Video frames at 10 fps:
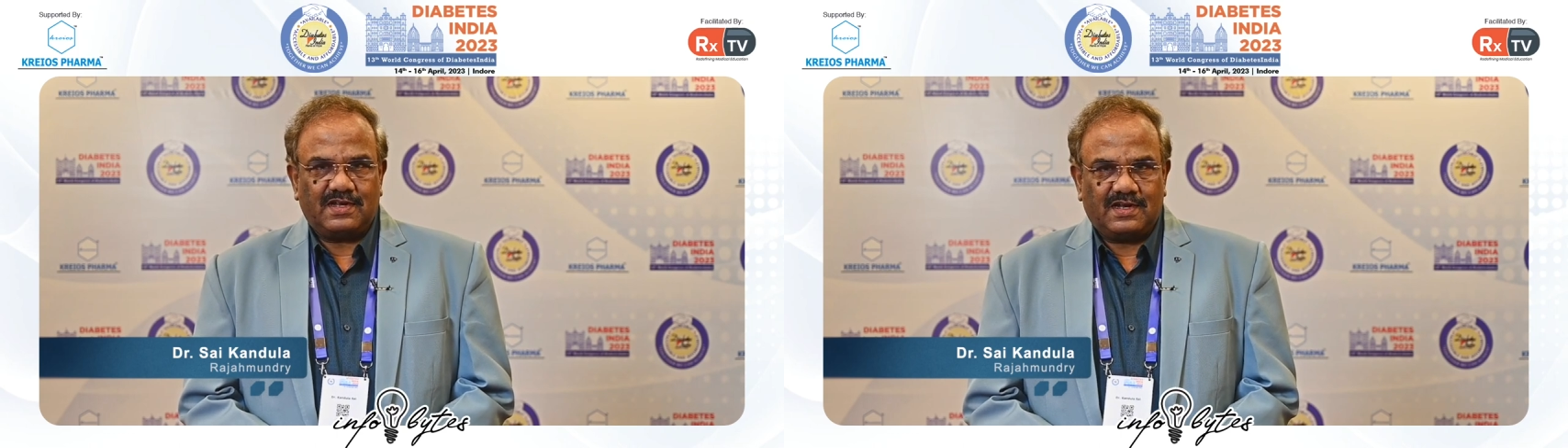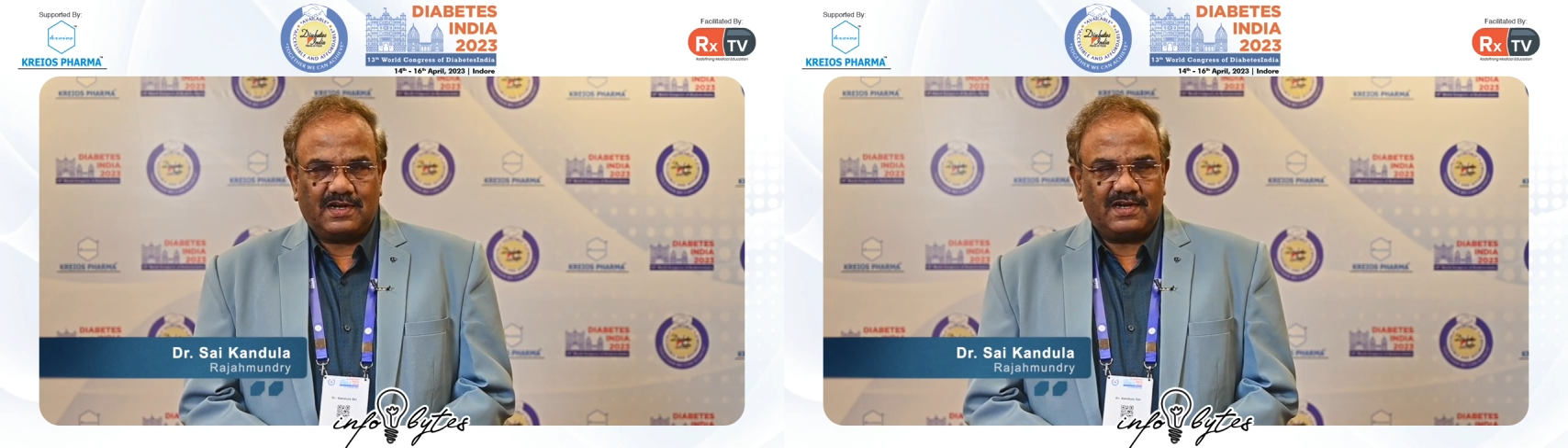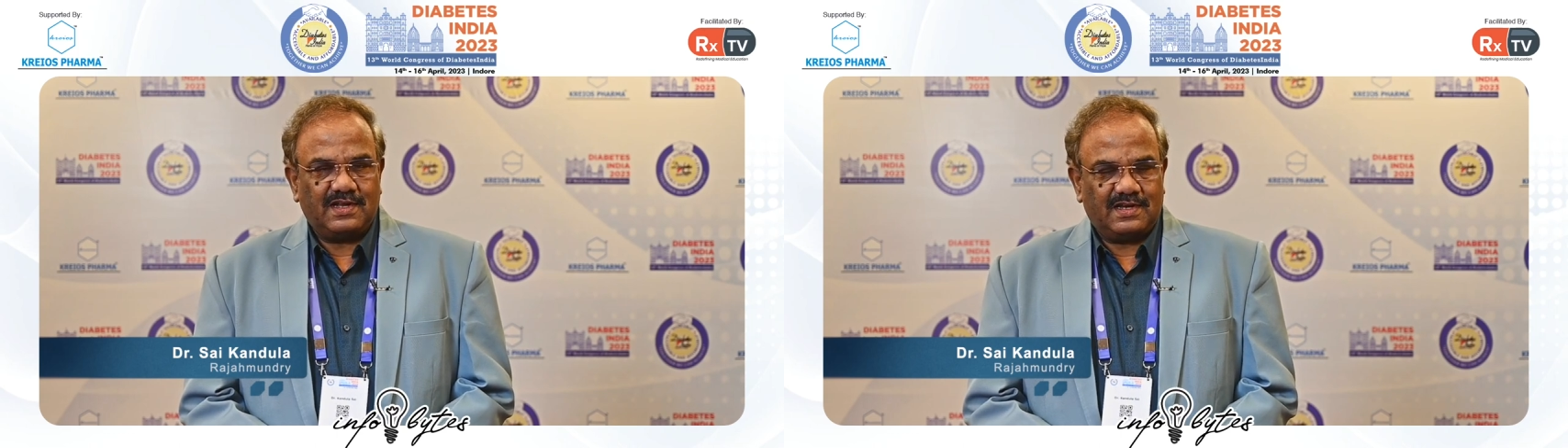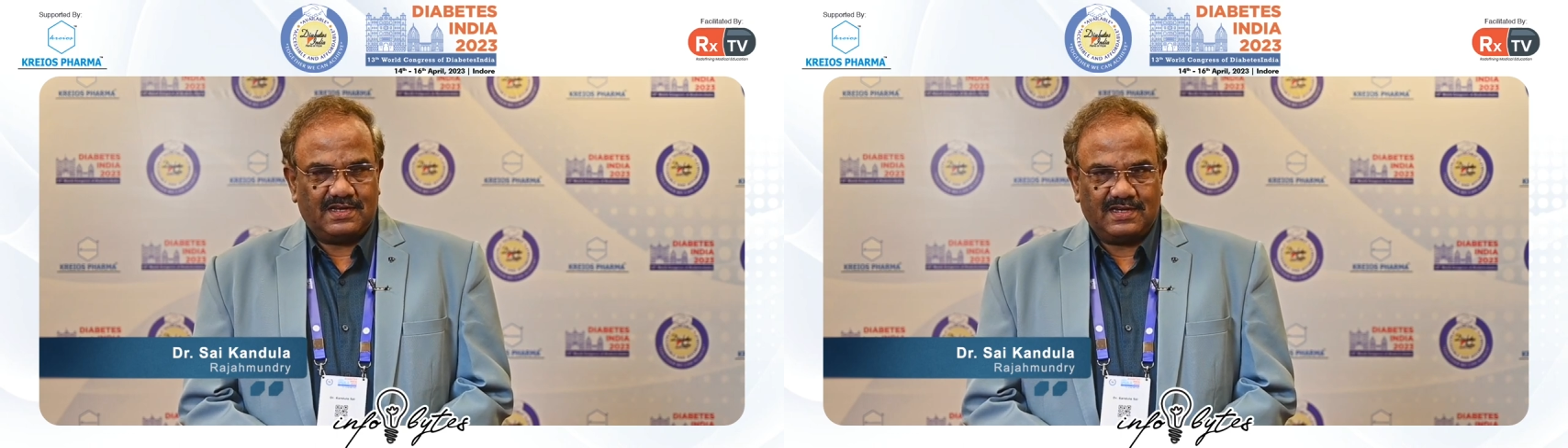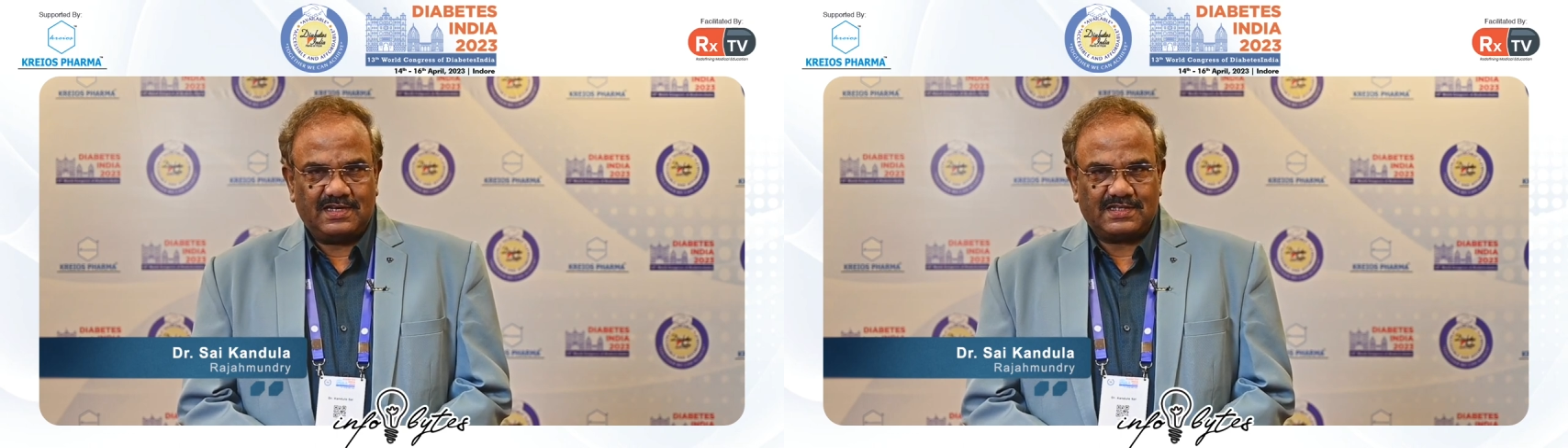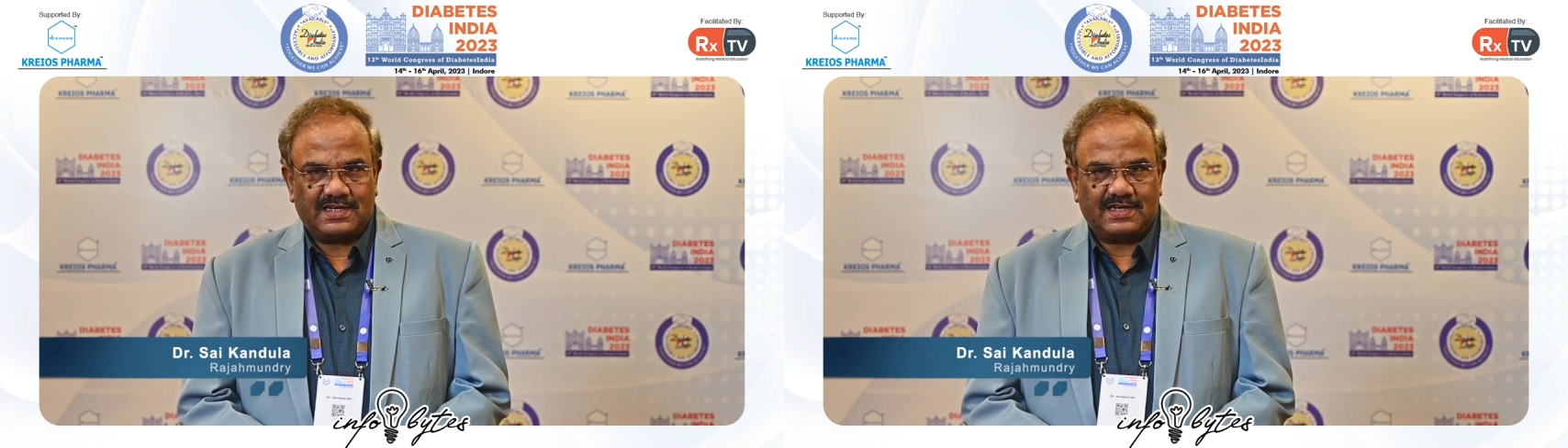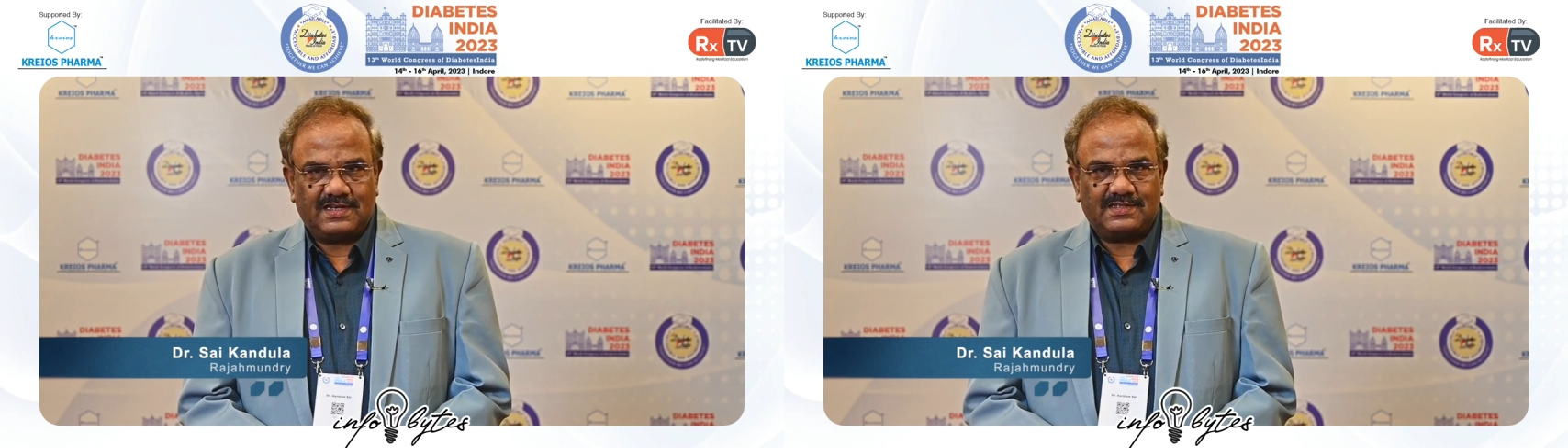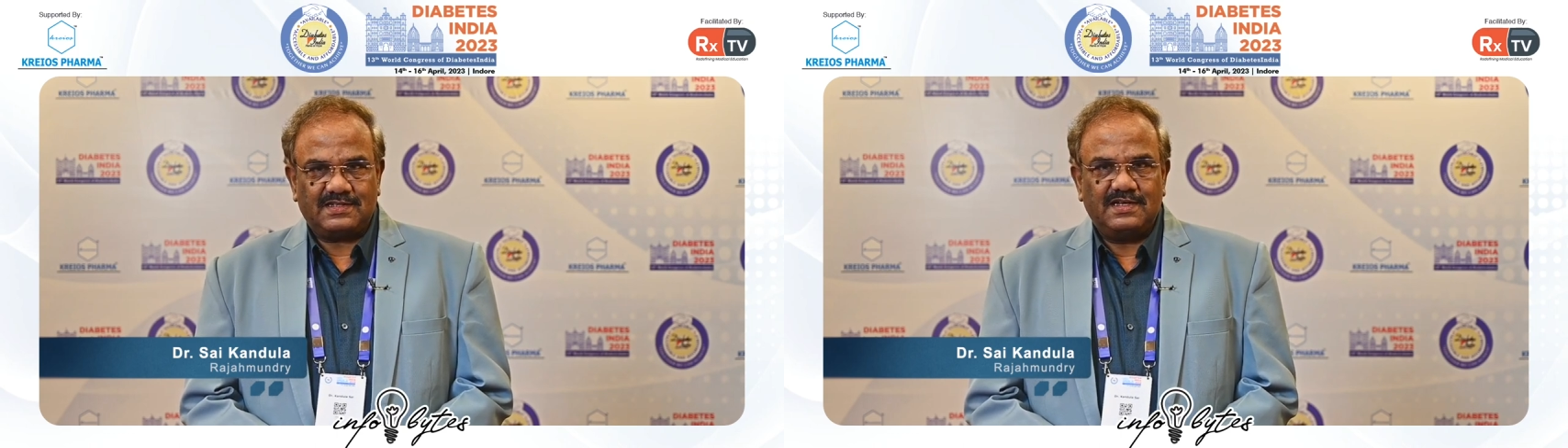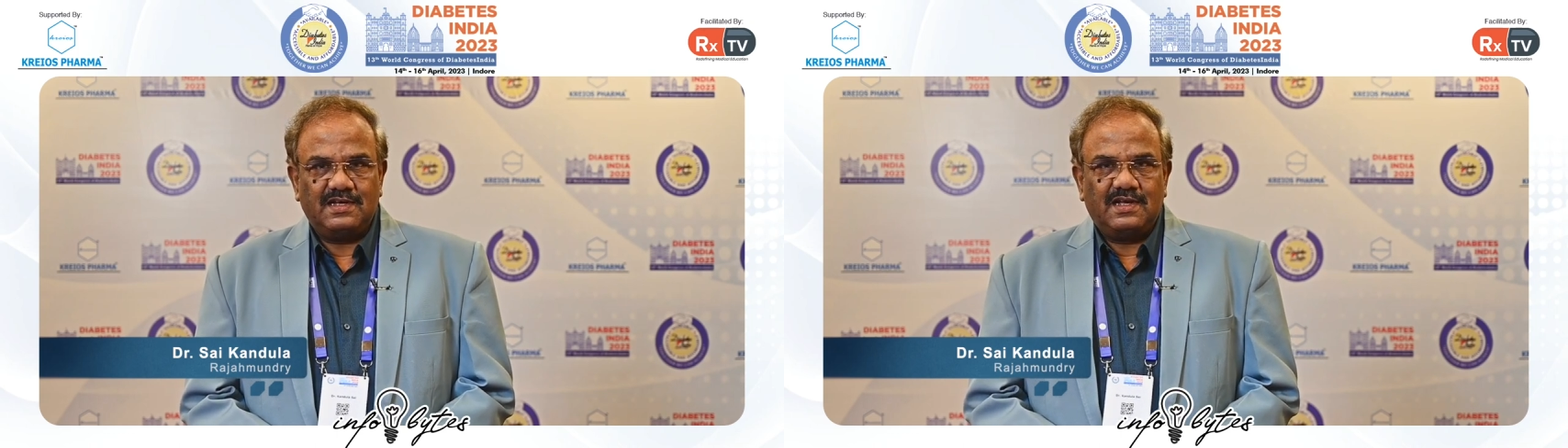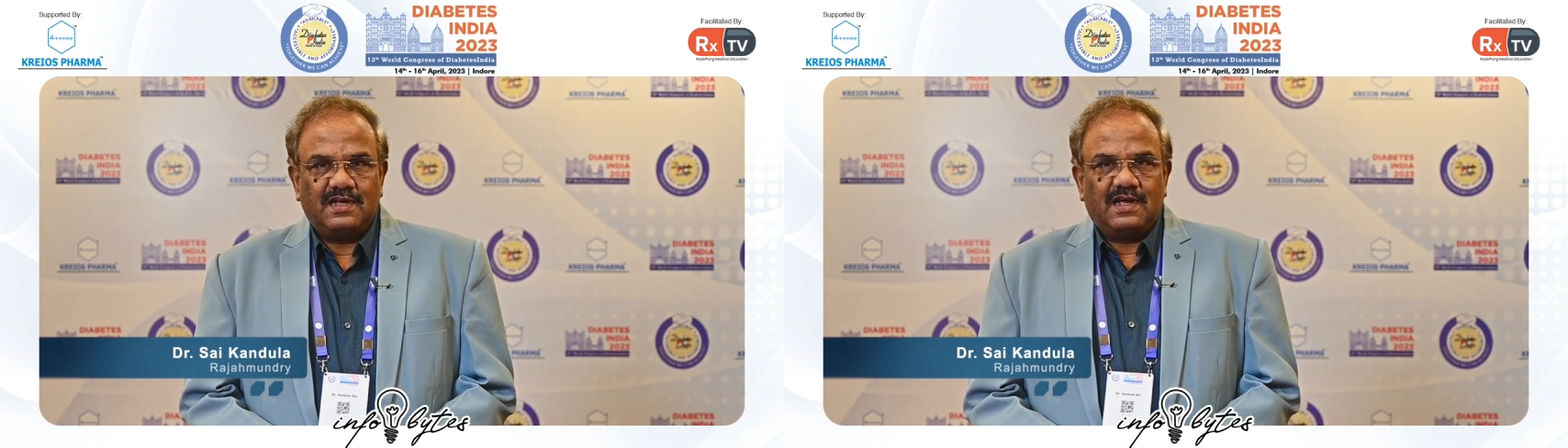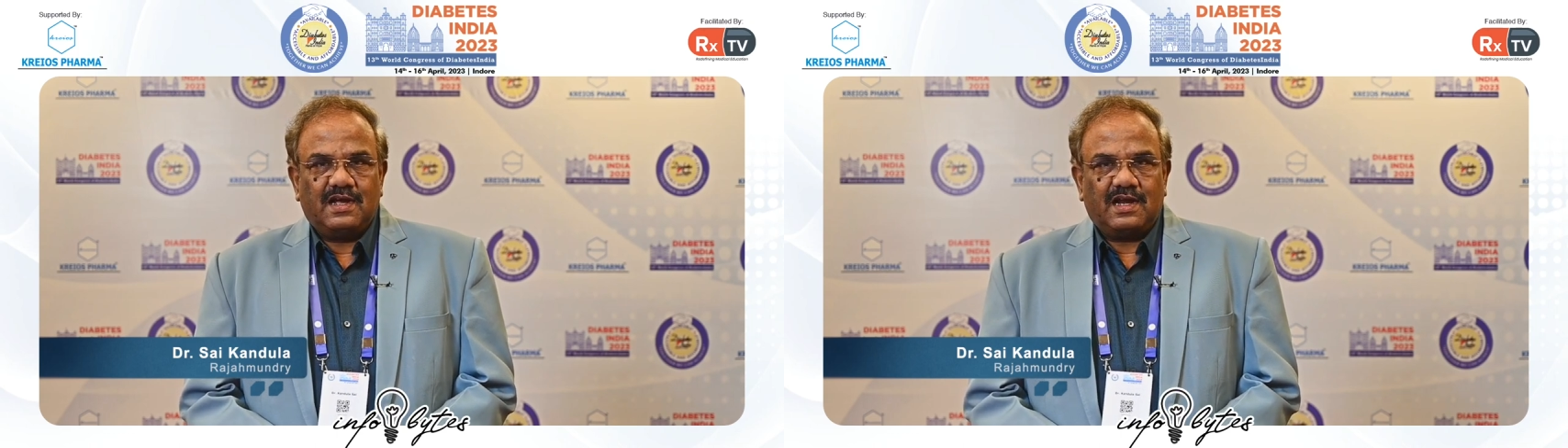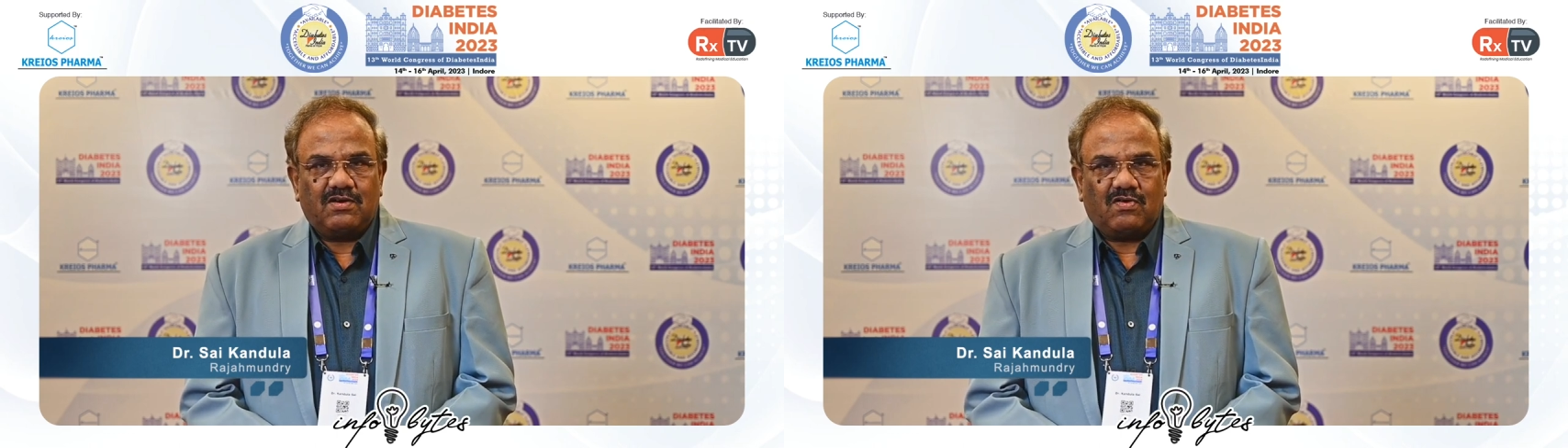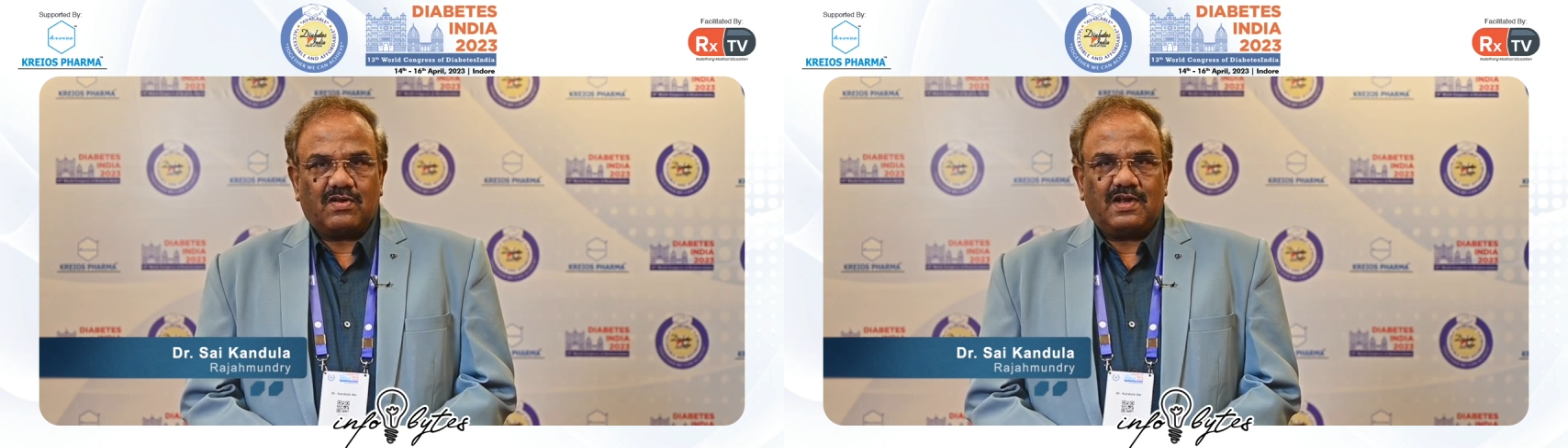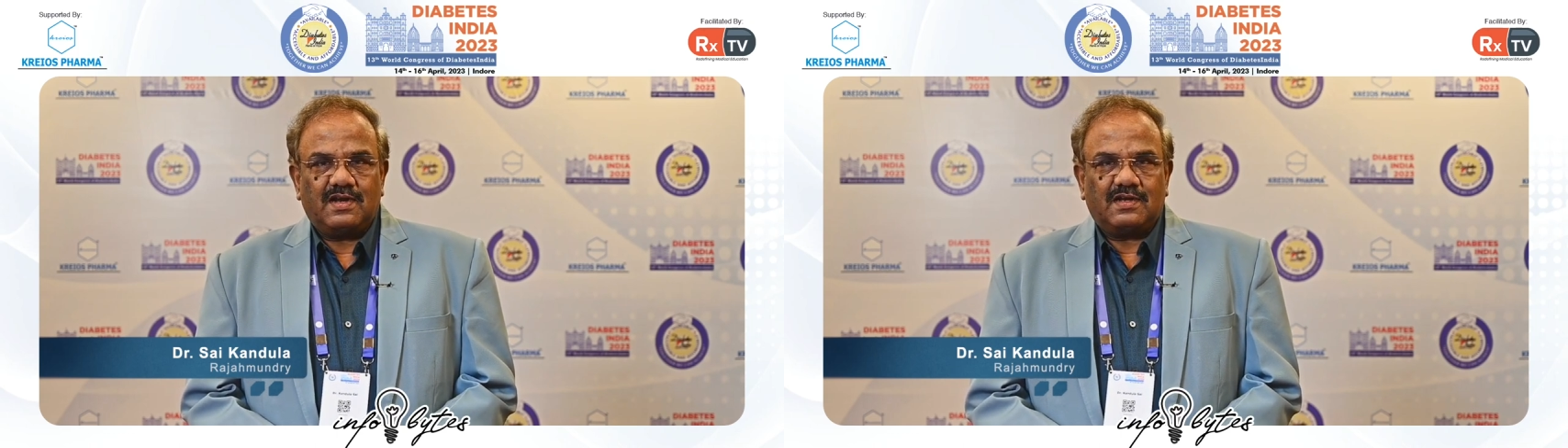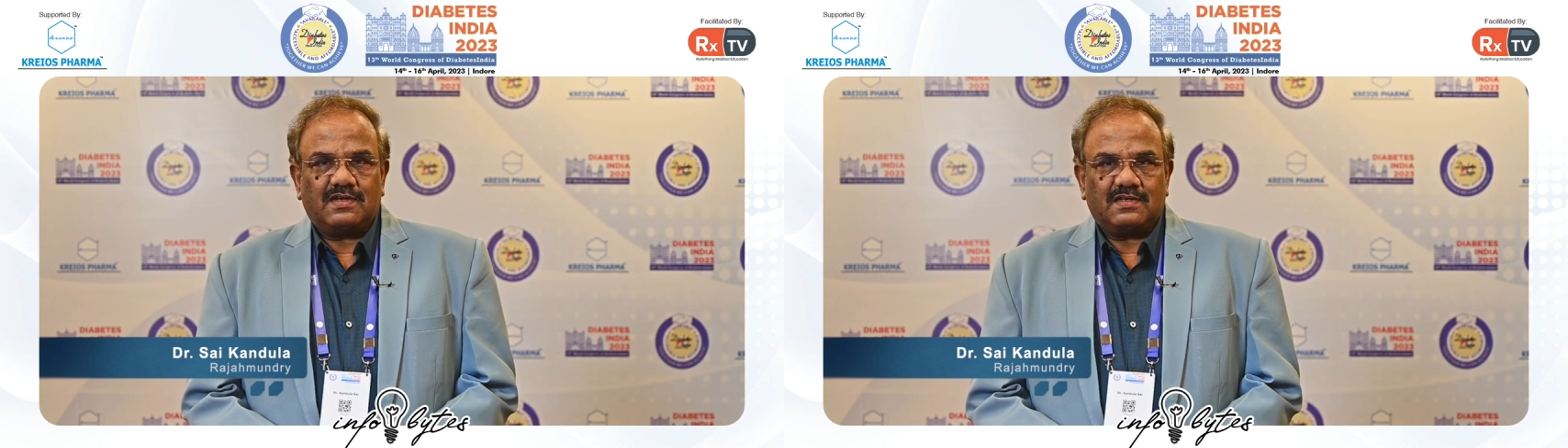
heard in recent years. And overall,